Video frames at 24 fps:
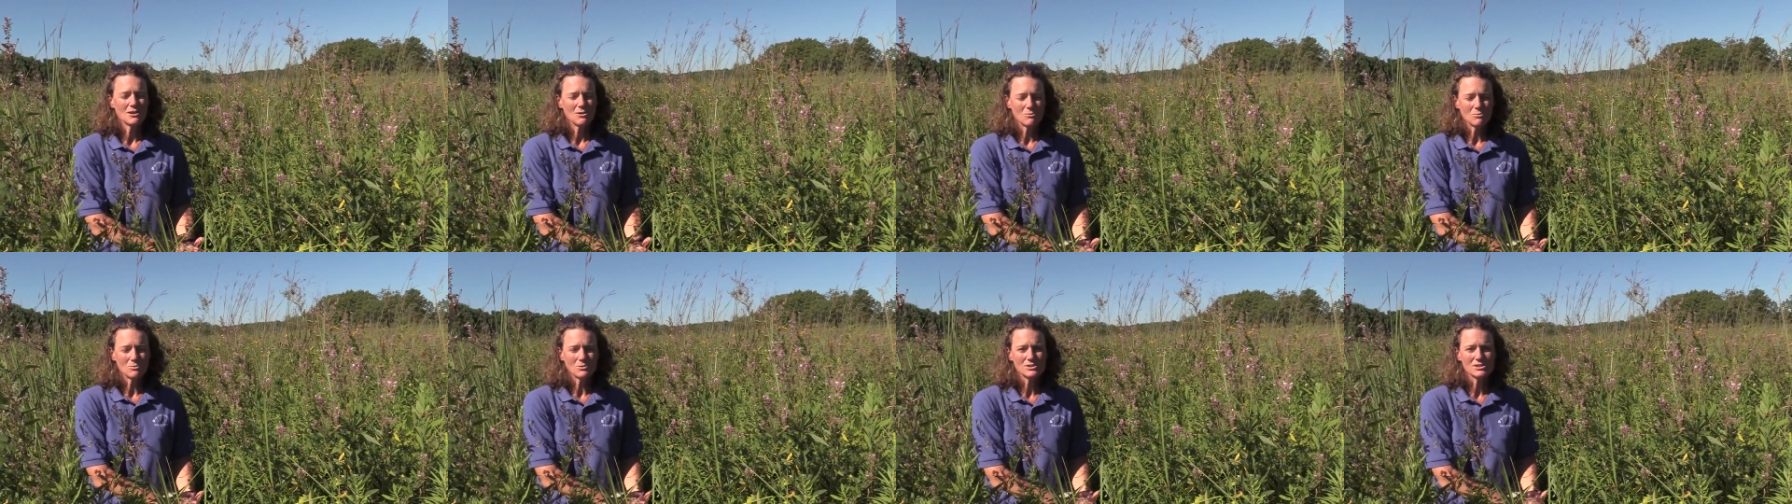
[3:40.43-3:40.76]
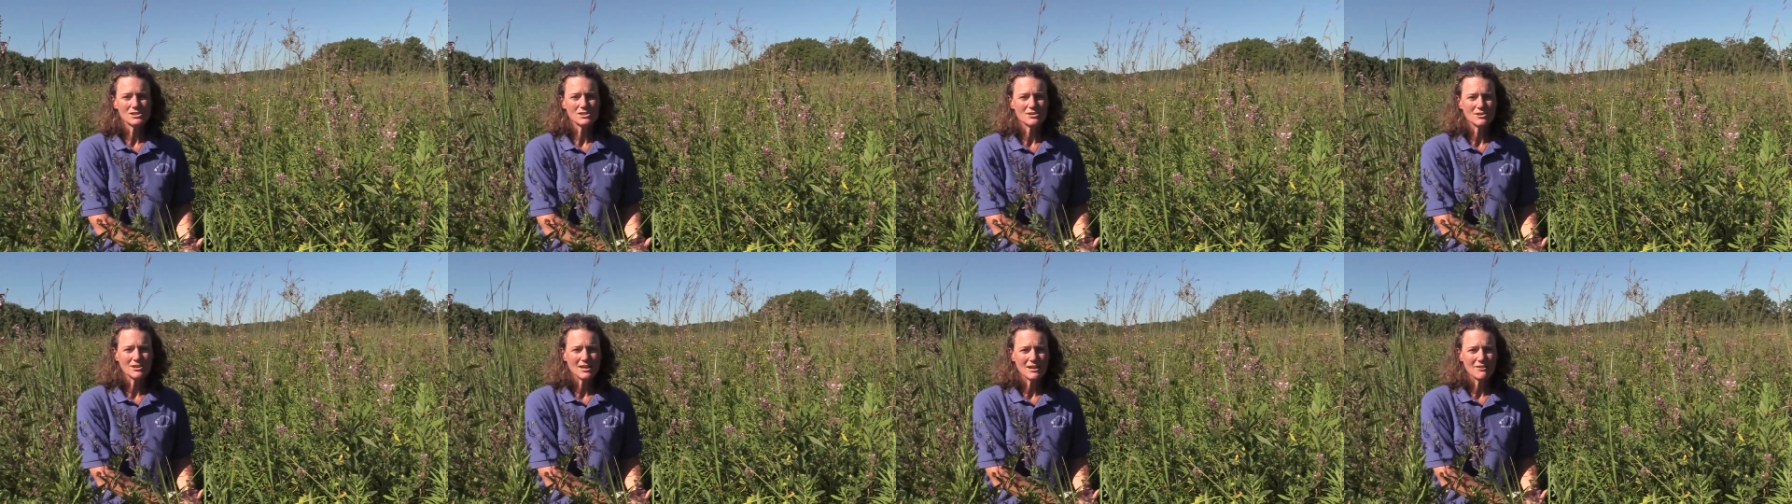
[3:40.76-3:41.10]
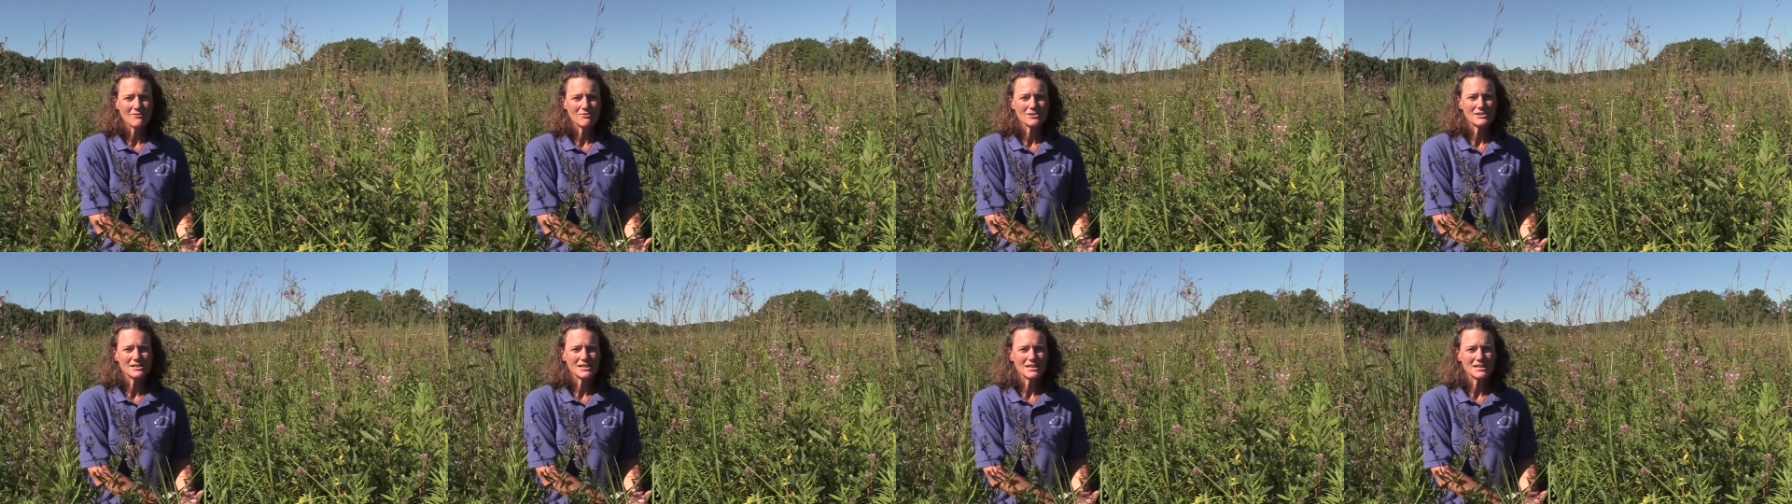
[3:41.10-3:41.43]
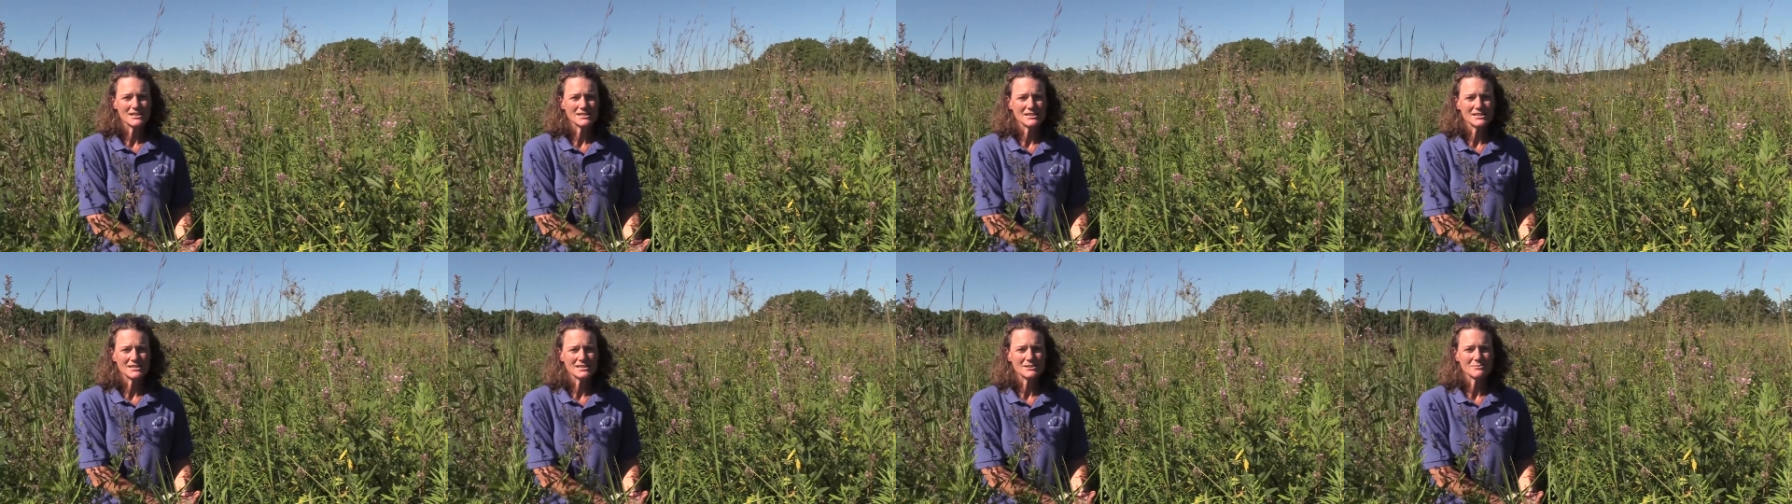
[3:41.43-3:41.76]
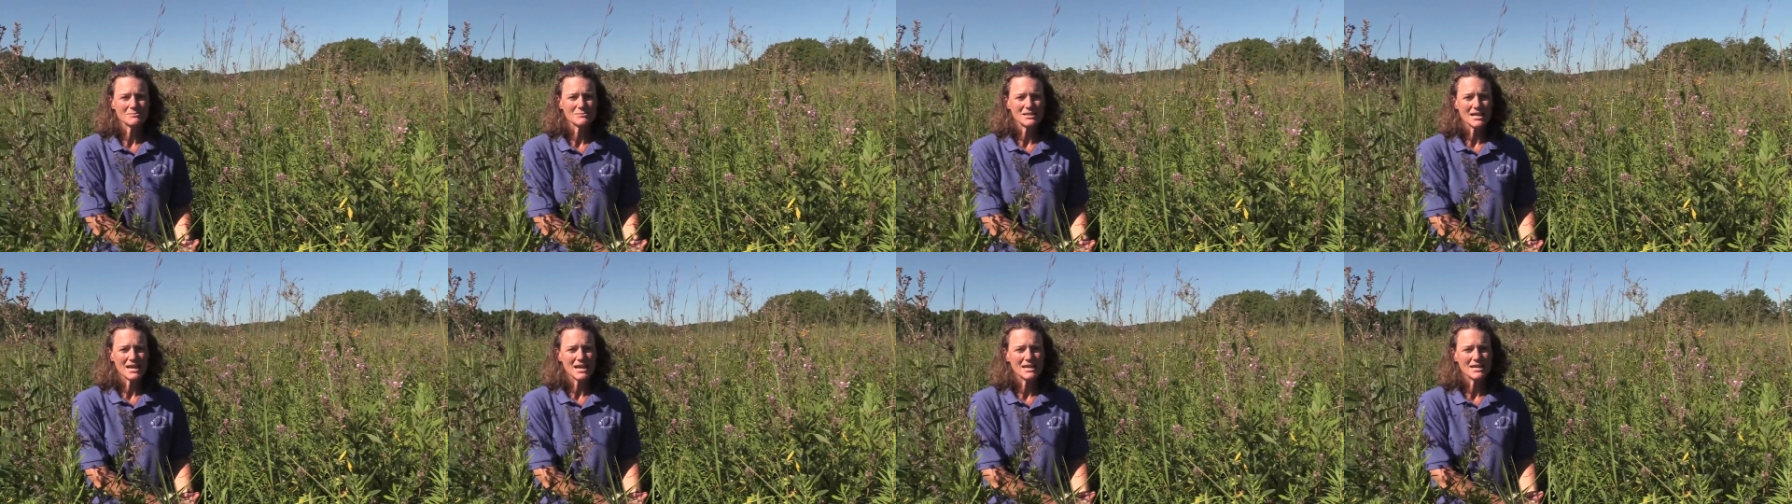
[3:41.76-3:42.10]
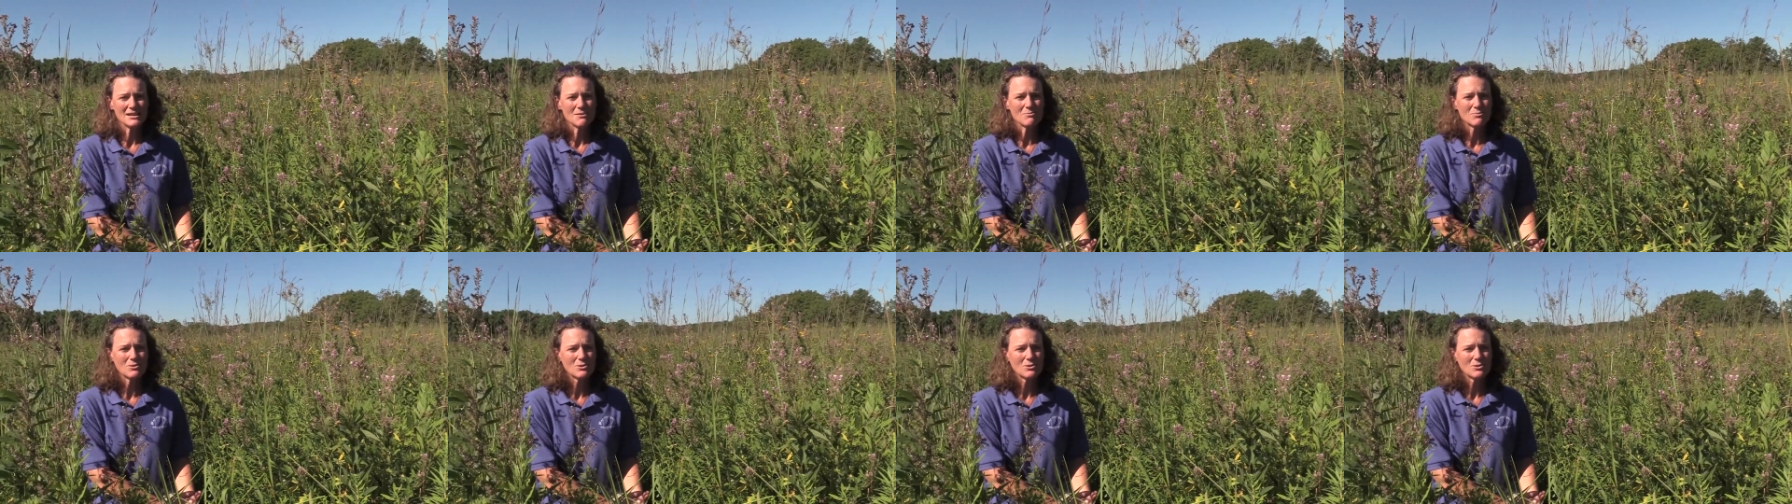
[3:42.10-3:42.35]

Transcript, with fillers: we'll start advertising some tagging